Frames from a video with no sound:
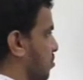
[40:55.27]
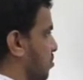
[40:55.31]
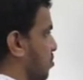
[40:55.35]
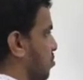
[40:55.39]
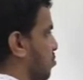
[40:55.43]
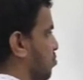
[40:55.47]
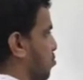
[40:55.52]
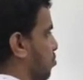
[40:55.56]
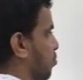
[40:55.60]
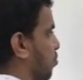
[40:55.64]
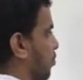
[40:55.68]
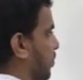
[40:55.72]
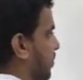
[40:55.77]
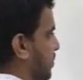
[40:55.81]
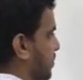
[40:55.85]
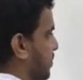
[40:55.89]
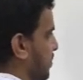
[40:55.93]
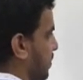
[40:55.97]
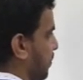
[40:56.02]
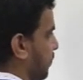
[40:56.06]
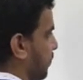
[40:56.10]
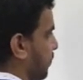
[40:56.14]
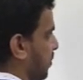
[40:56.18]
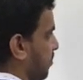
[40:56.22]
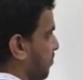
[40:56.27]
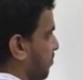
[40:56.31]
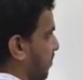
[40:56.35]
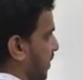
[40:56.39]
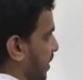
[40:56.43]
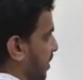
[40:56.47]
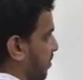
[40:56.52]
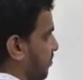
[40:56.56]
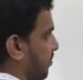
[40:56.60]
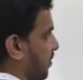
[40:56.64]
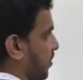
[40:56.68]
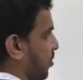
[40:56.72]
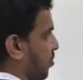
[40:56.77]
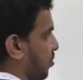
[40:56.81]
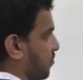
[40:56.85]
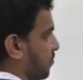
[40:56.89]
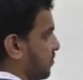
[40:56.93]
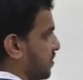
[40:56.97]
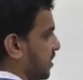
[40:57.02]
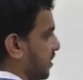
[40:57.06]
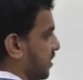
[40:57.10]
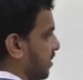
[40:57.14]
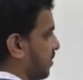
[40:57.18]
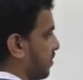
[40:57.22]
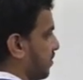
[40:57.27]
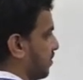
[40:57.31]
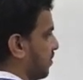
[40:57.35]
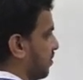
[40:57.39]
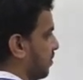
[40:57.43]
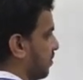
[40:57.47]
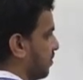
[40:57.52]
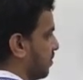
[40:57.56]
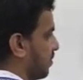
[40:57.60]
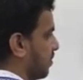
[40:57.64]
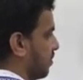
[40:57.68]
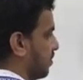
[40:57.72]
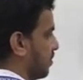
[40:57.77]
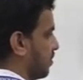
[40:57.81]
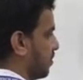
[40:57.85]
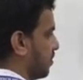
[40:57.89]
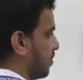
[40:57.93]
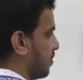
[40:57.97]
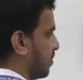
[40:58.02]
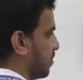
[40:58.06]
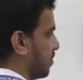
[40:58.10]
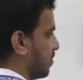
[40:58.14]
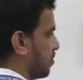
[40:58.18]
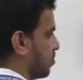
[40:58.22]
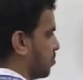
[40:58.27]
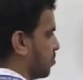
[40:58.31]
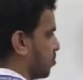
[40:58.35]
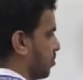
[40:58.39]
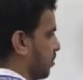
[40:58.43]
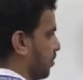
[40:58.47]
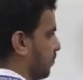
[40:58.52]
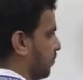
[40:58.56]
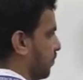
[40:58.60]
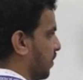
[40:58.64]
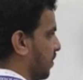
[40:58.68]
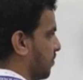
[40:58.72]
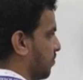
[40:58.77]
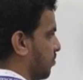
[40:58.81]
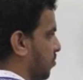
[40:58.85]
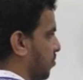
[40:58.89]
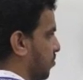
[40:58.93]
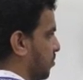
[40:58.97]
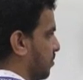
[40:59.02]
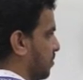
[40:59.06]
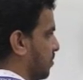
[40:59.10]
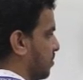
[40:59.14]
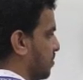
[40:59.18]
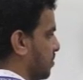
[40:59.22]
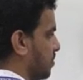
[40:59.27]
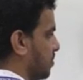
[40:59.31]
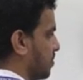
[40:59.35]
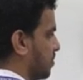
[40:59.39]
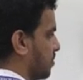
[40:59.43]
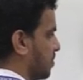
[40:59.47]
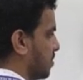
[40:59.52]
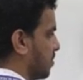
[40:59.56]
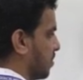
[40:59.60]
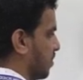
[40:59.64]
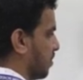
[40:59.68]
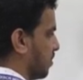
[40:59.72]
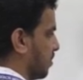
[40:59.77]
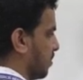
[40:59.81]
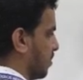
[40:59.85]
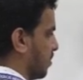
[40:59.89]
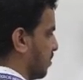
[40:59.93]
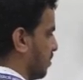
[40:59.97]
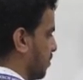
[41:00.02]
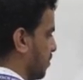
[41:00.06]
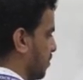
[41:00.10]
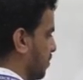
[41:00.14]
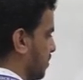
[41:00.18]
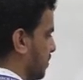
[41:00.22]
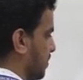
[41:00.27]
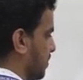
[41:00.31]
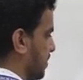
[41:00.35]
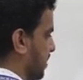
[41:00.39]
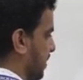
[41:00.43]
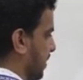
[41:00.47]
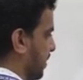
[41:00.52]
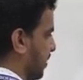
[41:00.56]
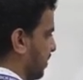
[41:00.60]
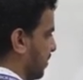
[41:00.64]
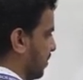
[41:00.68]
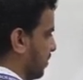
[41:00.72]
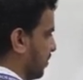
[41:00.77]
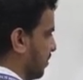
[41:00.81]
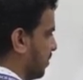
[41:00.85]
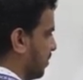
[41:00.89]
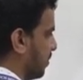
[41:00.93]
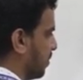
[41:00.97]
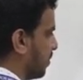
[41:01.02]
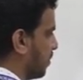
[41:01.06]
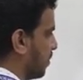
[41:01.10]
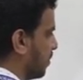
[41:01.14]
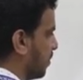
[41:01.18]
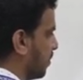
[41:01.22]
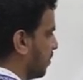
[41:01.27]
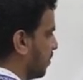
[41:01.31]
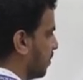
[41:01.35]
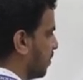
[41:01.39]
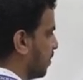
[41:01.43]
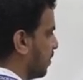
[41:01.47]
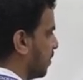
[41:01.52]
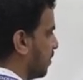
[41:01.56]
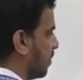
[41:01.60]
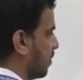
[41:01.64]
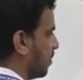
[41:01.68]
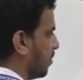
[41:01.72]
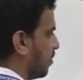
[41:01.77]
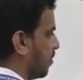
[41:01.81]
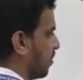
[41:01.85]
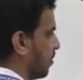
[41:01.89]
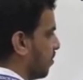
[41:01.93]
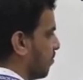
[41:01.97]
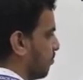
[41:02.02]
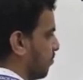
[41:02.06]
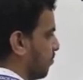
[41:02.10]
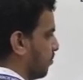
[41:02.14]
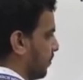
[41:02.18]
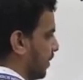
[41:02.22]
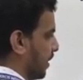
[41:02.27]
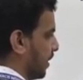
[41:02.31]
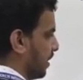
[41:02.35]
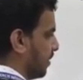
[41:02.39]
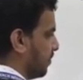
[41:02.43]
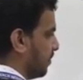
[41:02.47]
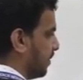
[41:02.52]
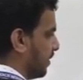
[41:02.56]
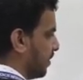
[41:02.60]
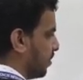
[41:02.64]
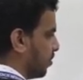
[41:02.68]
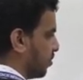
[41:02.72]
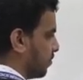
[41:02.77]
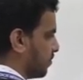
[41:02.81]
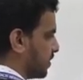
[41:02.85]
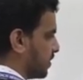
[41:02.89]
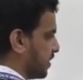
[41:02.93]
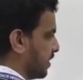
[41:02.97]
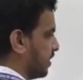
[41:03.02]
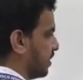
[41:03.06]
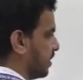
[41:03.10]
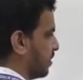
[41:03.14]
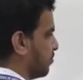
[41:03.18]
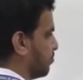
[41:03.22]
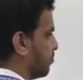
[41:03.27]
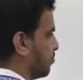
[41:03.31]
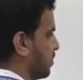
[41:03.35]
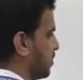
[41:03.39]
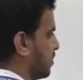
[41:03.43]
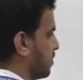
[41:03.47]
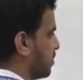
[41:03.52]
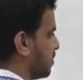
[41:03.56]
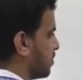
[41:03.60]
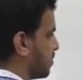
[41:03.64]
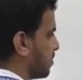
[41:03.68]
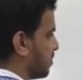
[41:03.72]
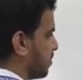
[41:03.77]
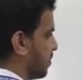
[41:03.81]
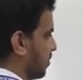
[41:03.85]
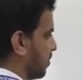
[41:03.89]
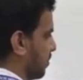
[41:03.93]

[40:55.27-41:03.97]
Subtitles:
so what is given? Perimeter of sector. So if I am drawing this sector, perimeter of sector means